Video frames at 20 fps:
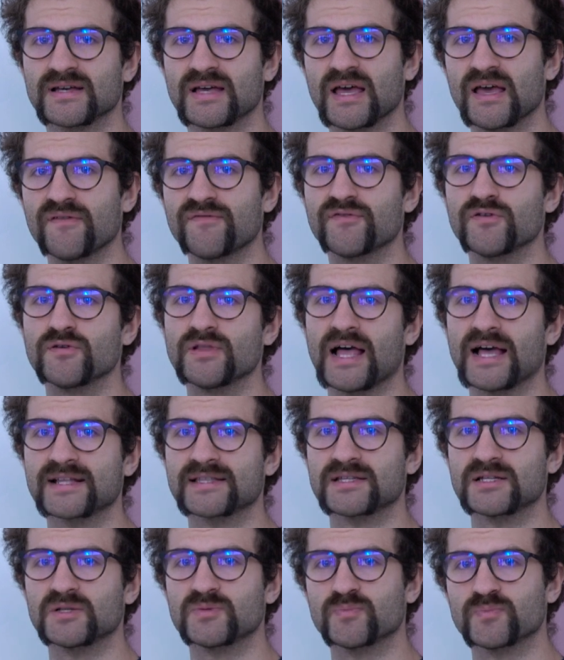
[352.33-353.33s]
If you
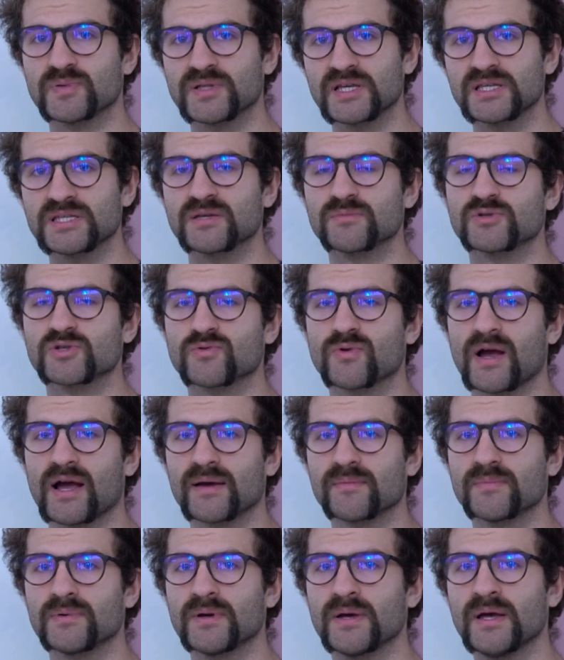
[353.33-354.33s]
liked it, please
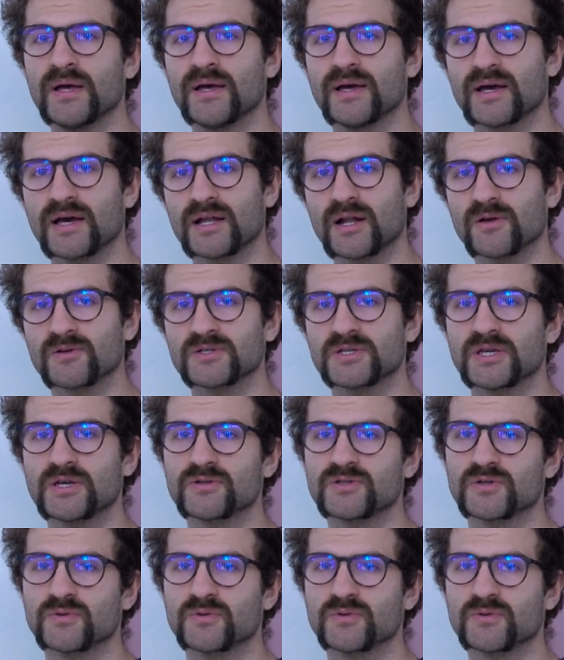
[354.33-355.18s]
subscribe, and I'll see you